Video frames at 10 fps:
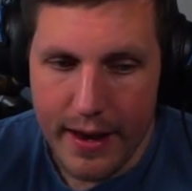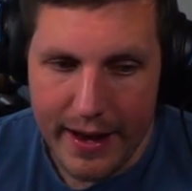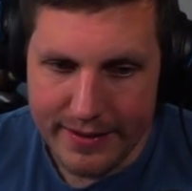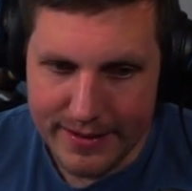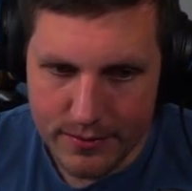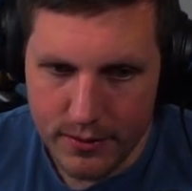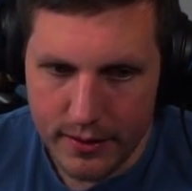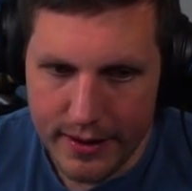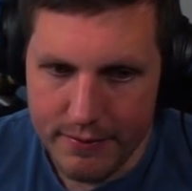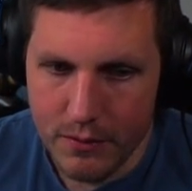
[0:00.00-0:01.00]
At
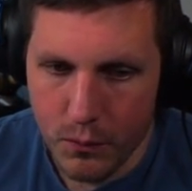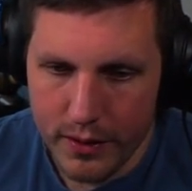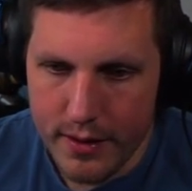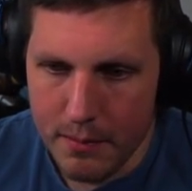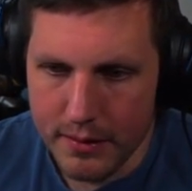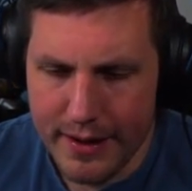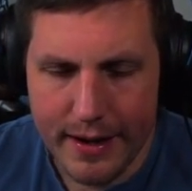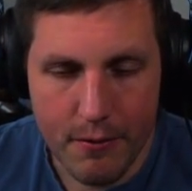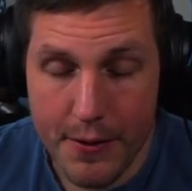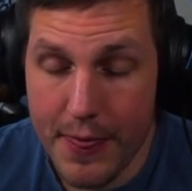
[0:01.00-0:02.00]
6'11" with double
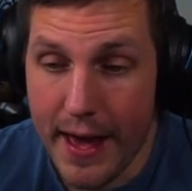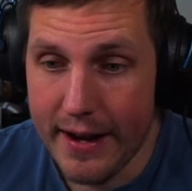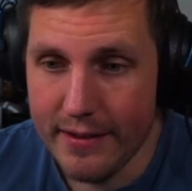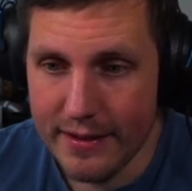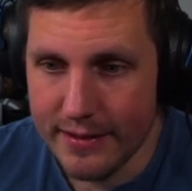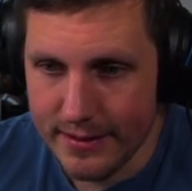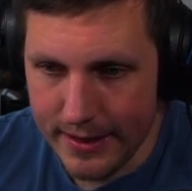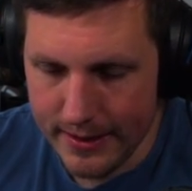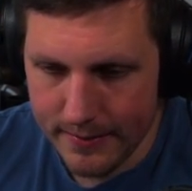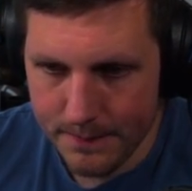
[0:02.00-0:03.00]
takeover, that is
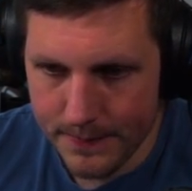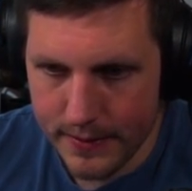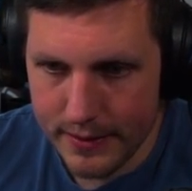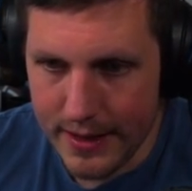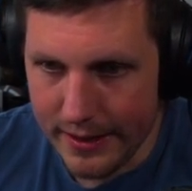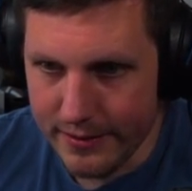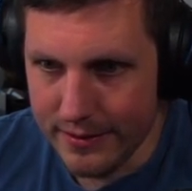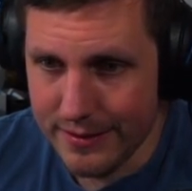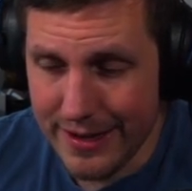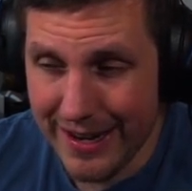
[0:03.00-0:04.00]
insane. That is
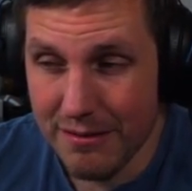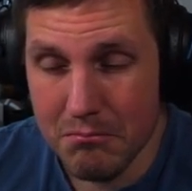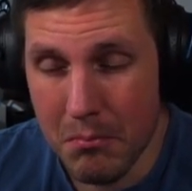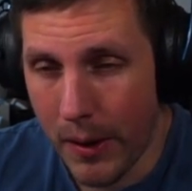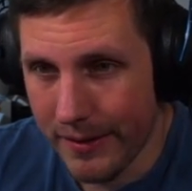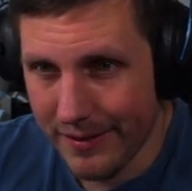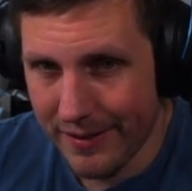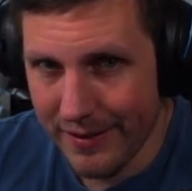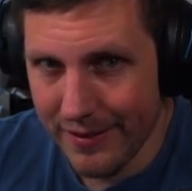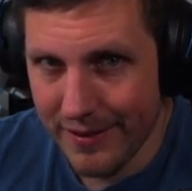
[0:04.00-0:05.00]
insane. But
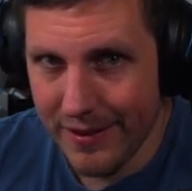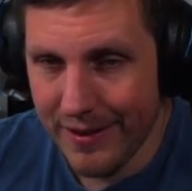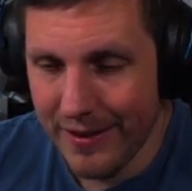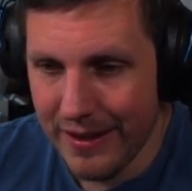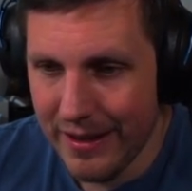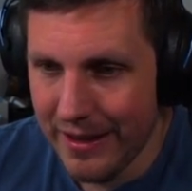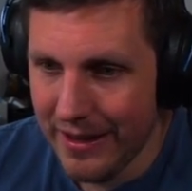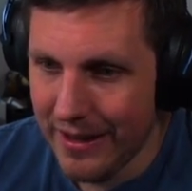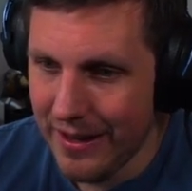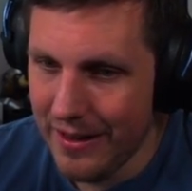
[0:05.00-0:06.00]

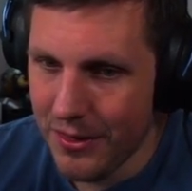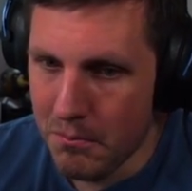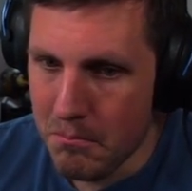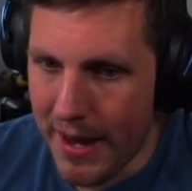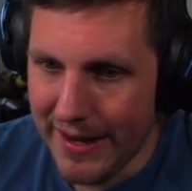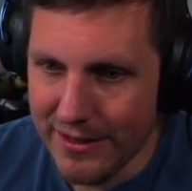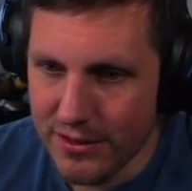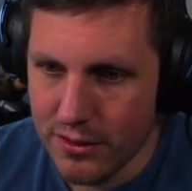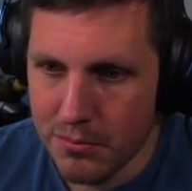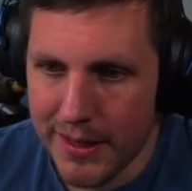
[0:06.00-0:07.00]
the base
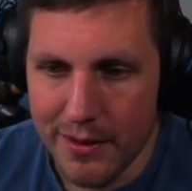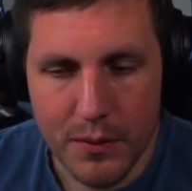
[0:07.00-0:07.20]
speed